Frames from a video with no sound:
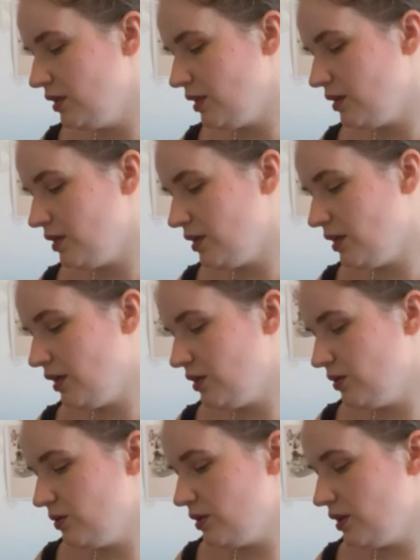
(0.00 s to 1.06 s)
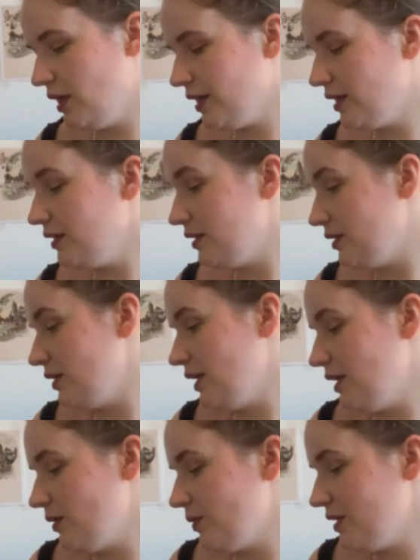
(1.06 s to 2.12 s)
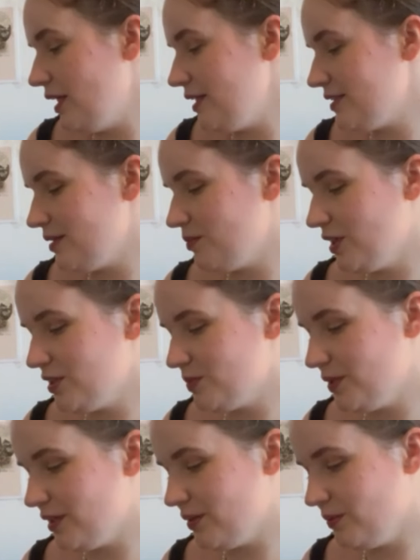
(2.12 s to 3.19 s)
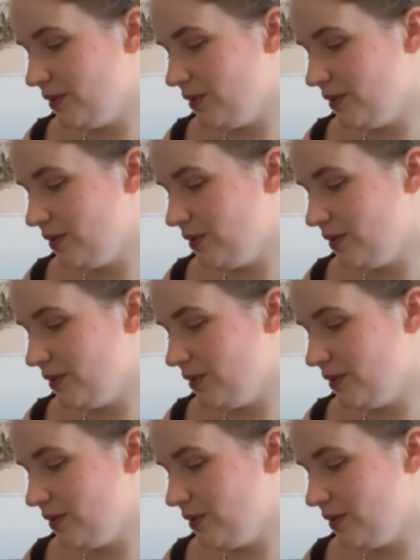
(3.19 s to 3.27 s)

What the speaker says: I don't like knitting with lace that much, but I